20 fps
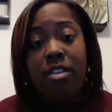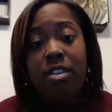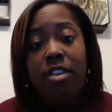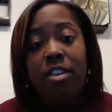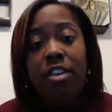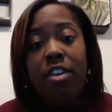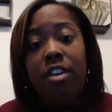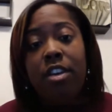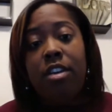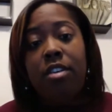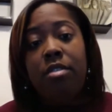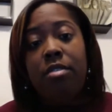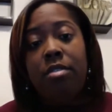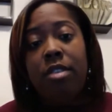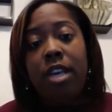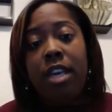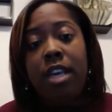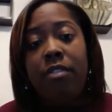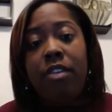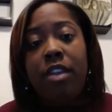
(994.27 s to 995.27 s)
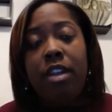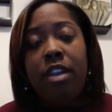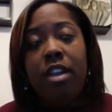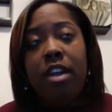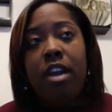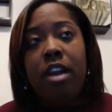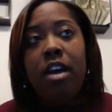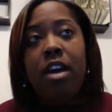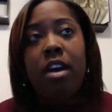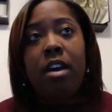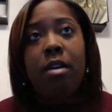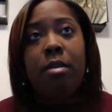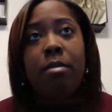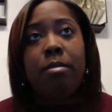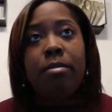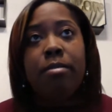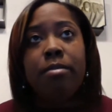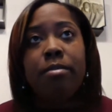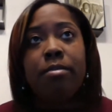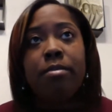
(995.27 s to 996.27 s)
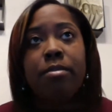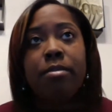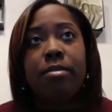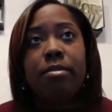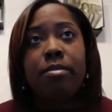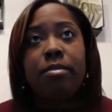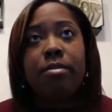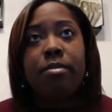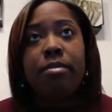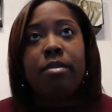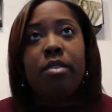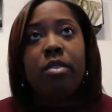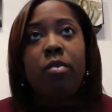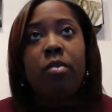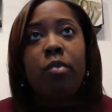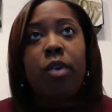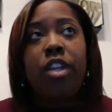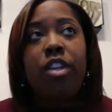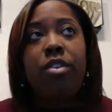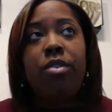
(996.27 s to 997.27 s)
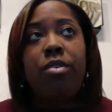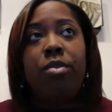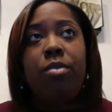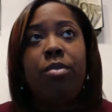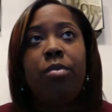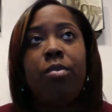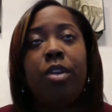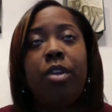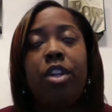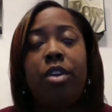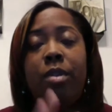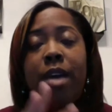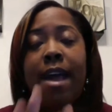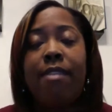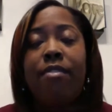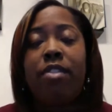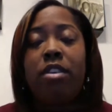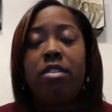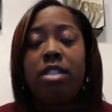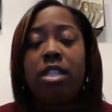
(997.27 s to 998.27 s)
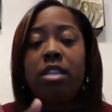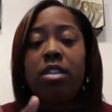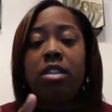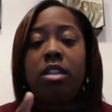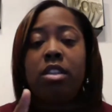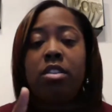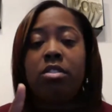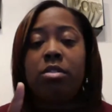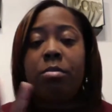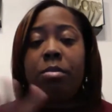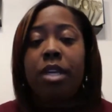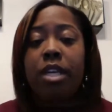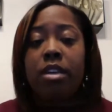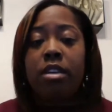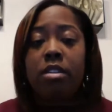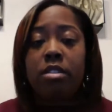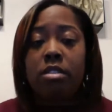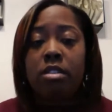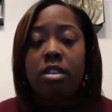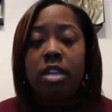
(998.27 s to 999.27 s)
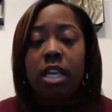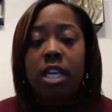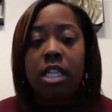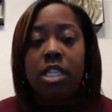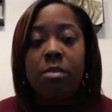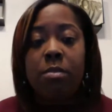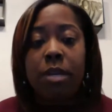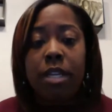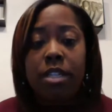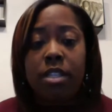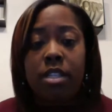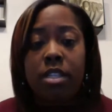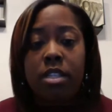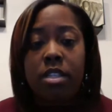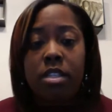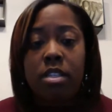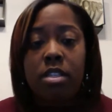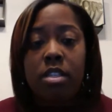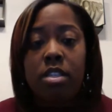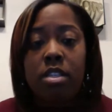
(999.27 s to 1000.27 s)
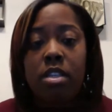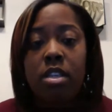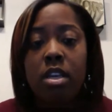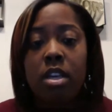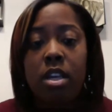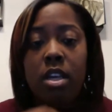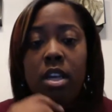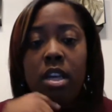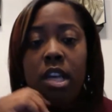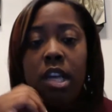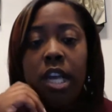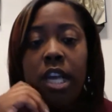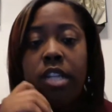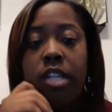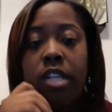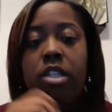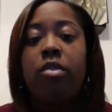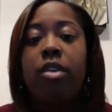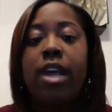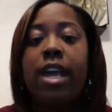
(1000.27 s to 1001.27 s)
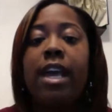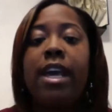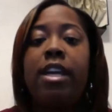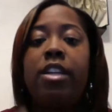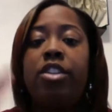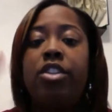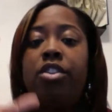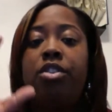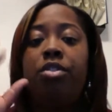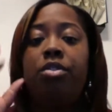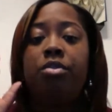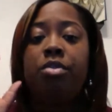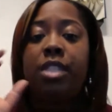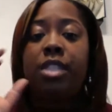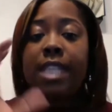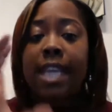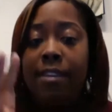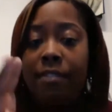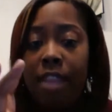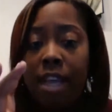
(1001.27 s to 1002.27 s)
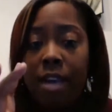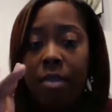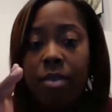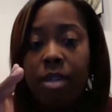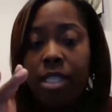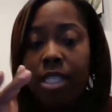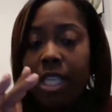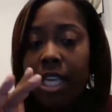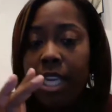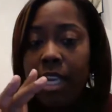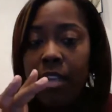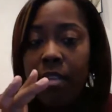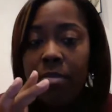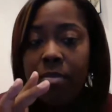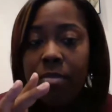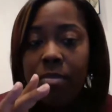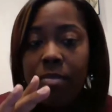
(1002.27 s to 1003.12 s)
Even when you have those meal expenses, it's okay to save that receipt,